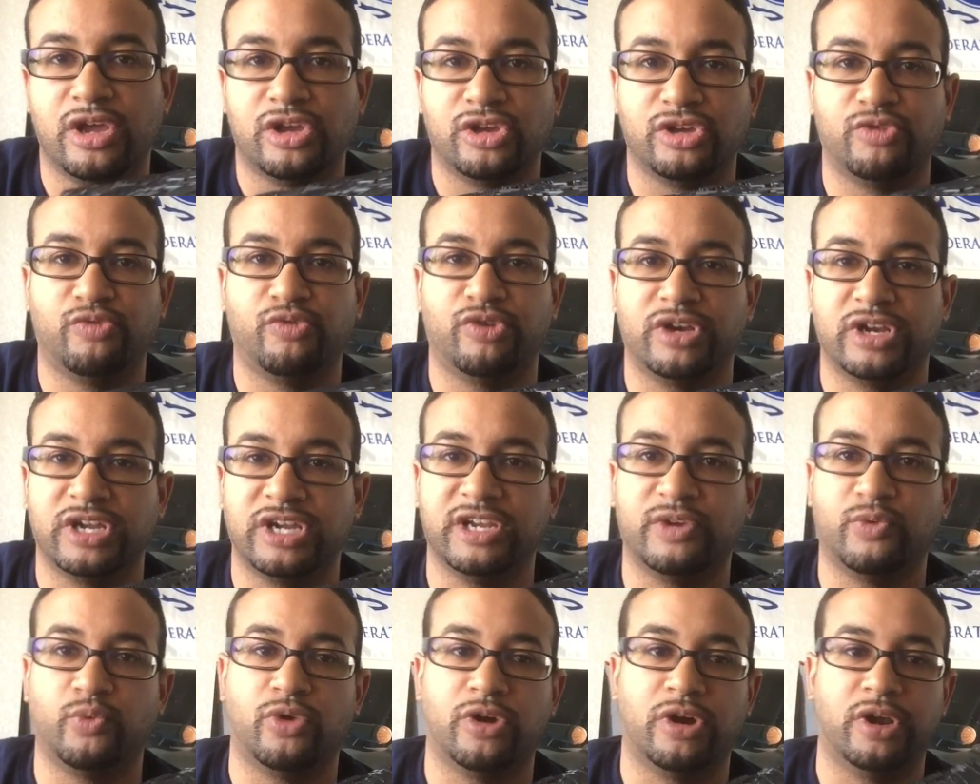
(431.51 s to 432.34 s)
you would
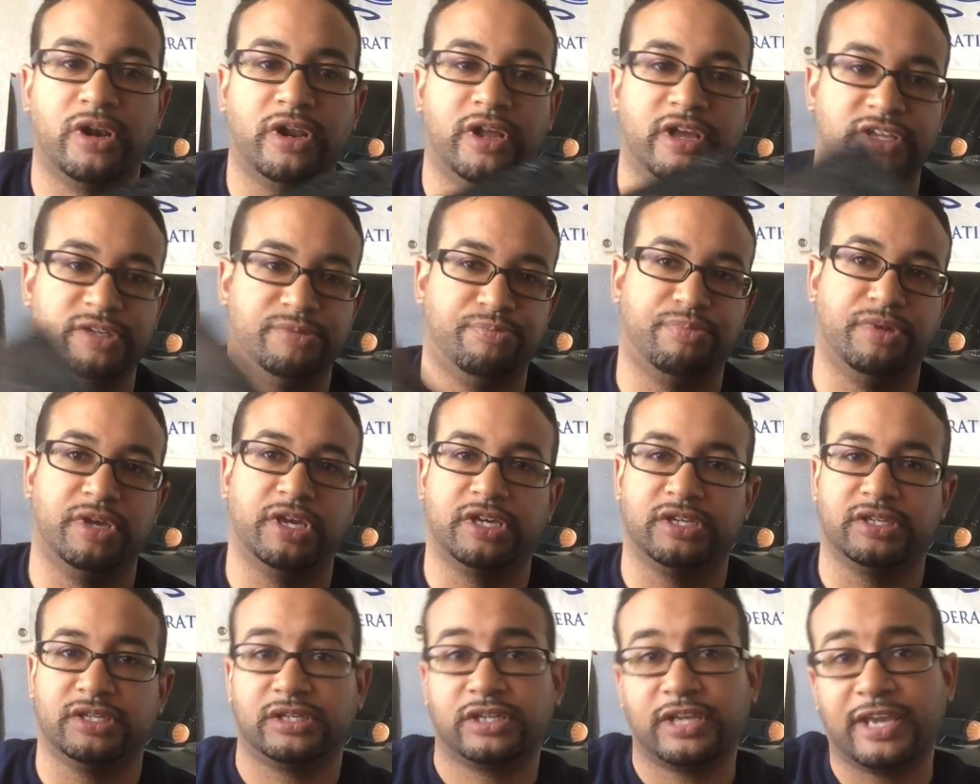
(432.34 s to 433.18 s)
need one as
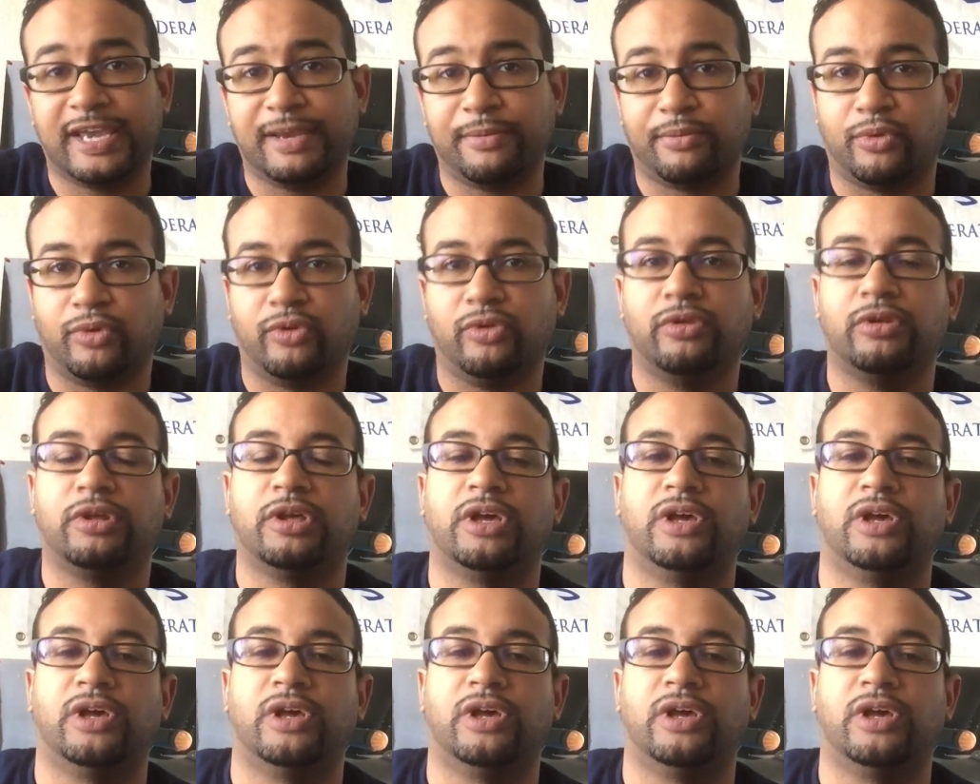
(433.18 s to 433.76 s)
big as a table